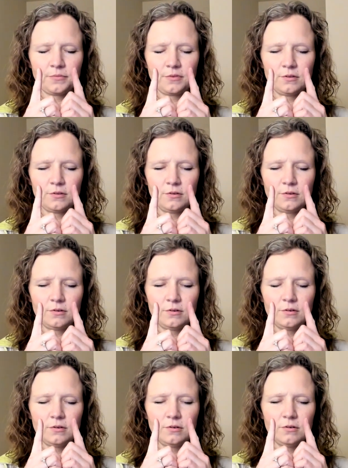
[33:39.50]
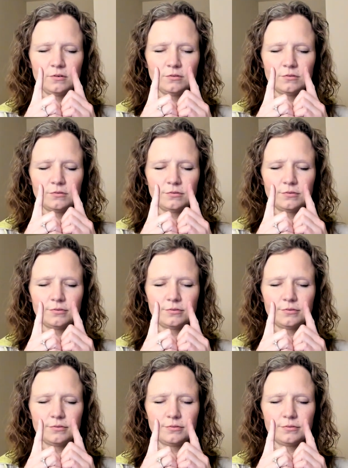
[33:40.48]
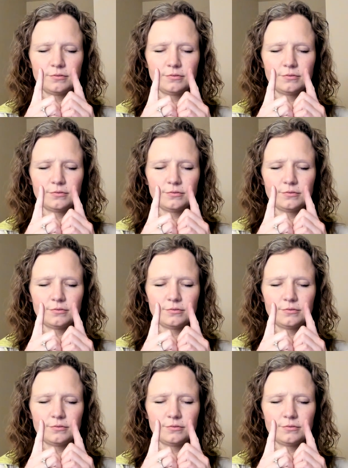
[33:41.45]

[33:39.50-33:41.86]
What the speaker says: Nobody speaks.